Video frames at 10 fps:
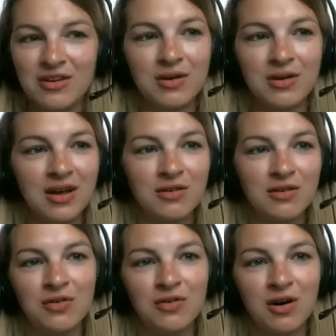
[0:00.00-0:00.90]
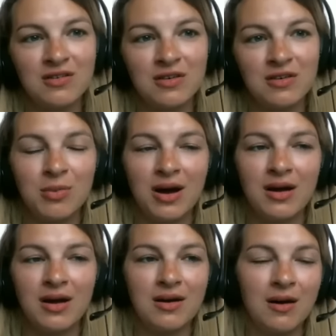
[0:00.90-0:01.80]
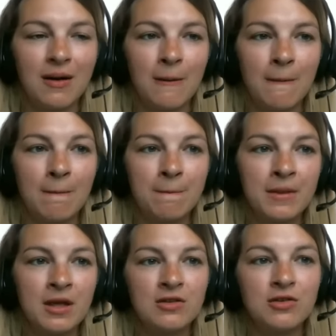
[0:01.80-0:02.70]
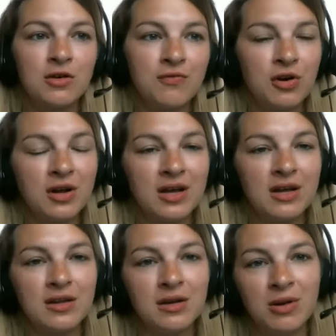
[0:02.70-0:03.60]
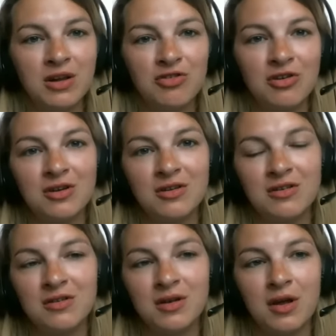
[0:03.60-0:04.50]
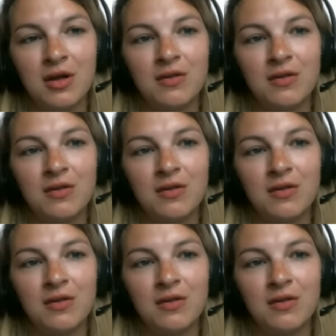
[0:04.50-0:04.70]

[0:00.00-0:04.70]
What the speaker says: it's okay so far. It's not too bad. So ConvertKit, Lead Pages,